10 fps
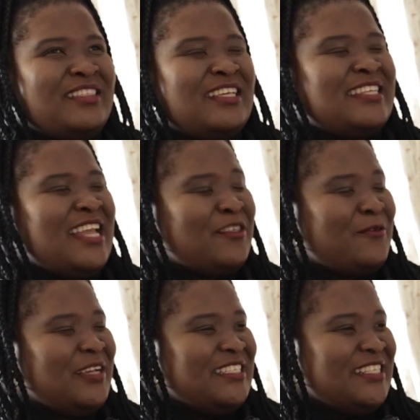there's
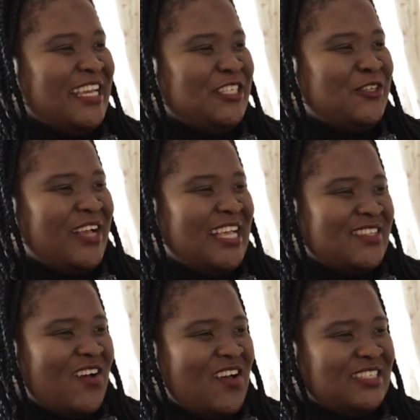another question that you
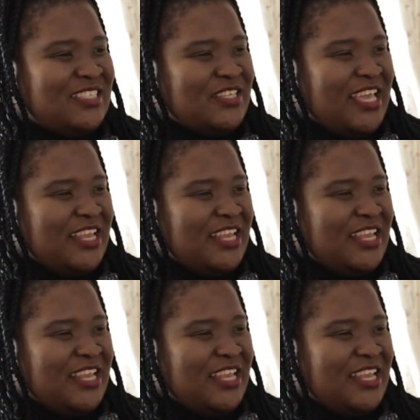guys asked,